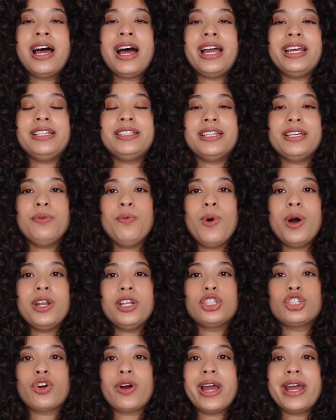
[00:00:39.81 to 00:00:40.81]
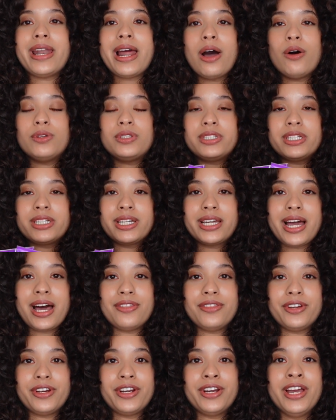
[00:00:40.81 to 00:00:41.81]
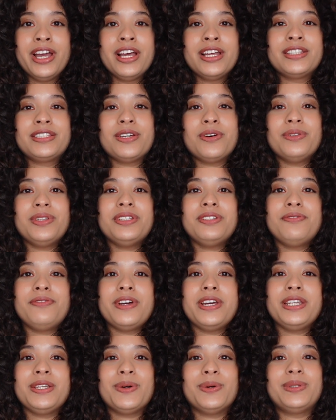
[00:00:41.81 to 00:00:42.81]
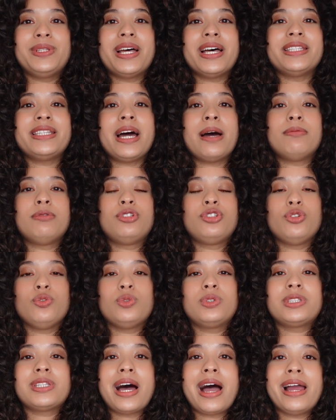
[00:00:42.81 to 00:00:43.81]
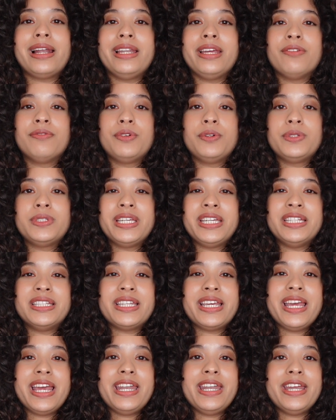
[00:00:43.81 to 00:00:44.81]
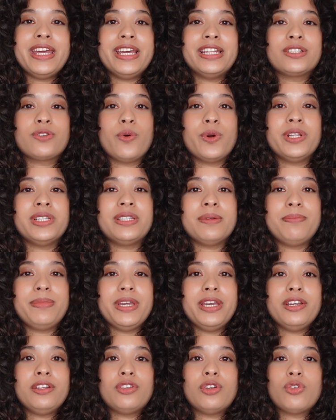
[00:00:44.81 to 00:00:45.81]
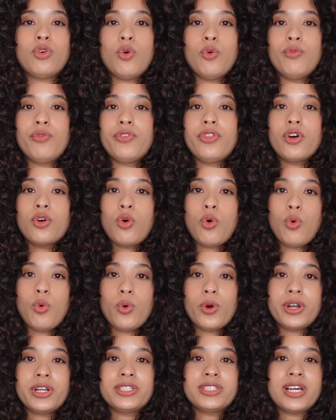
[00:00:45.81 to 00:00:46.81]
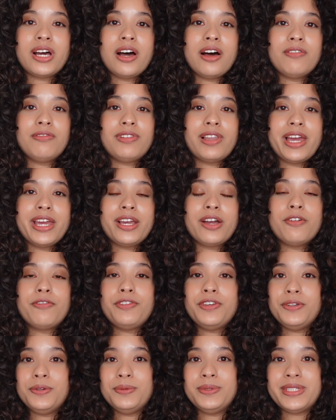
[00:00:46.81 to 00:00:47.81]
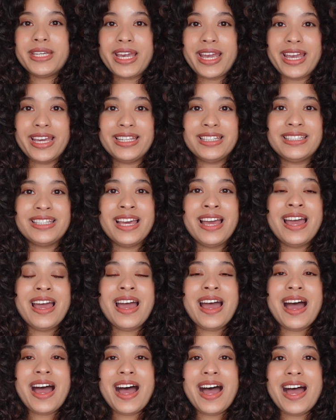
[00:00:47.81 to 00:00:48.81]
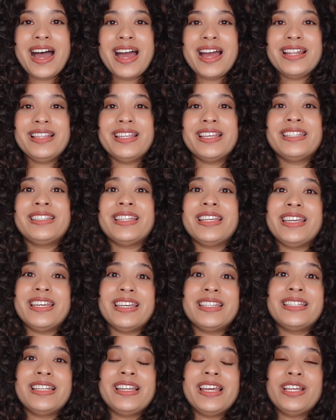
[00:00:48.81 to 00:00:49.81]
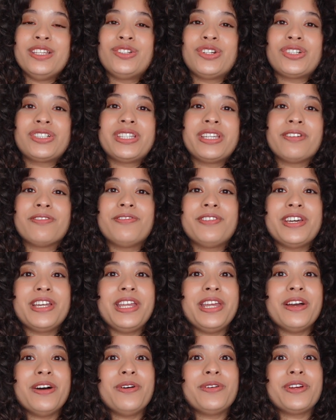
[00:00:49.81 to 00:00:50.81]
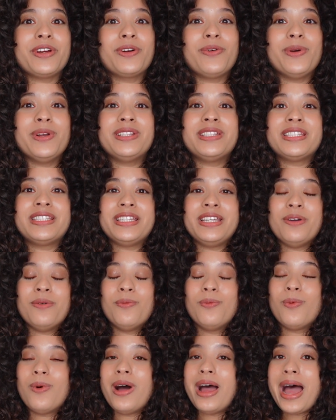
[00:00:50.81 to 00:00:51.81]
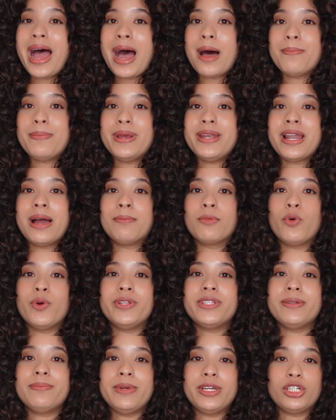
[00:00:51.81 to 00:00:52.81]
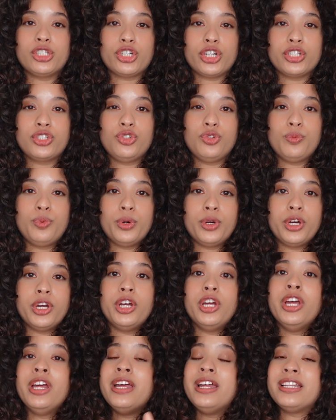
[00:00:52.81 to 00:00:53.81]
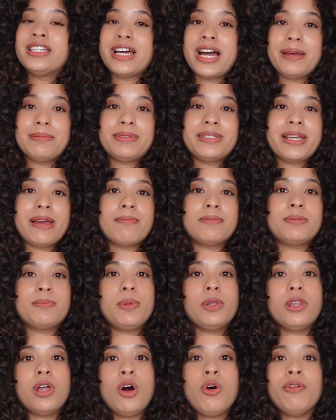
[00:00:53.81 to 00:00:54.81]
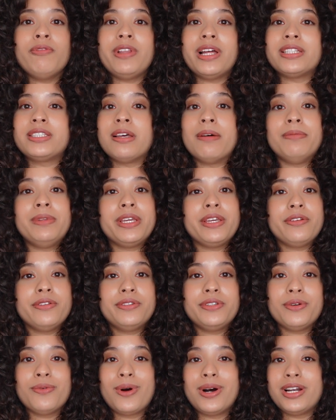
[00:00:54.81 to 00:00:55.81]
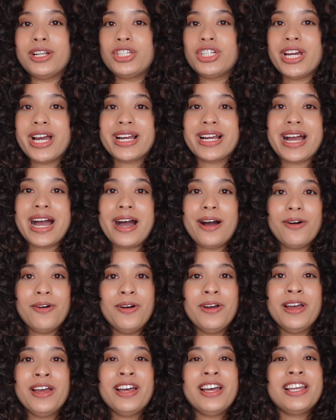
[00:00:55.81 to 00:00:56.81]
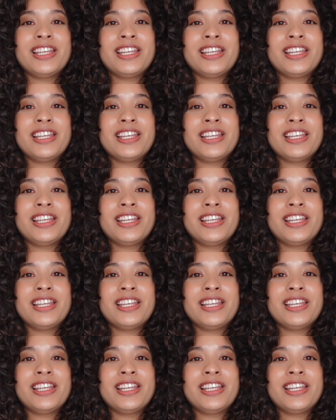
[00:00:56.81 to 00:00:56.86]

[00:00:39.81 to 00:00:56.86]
I did want to try it out together. So this video does have two styling routines in it. It's going to be over the course of like a few days, and this is an interesting video. You're going to see what happened. I'm going to make sure to put timestamps below if that's something you do want to check out.